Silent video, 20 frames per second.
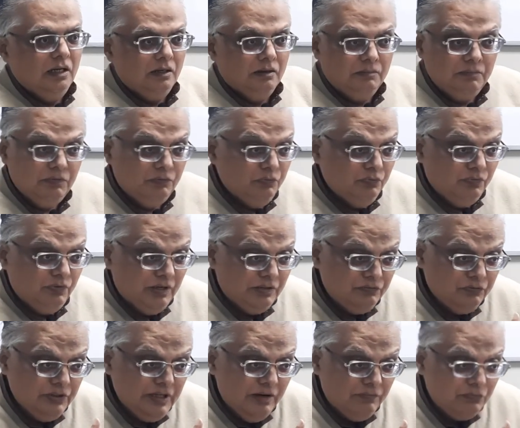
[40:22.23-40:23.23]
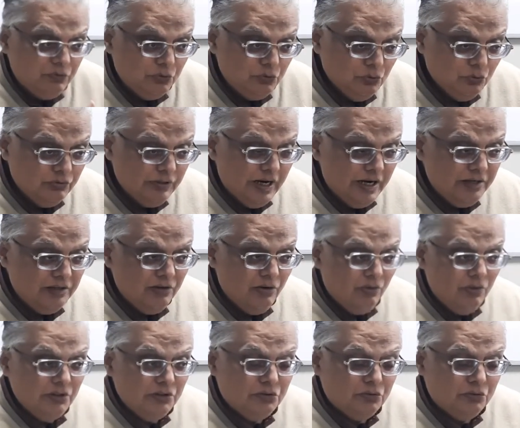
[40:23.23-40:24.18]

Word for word: I mean, what we have to do right now is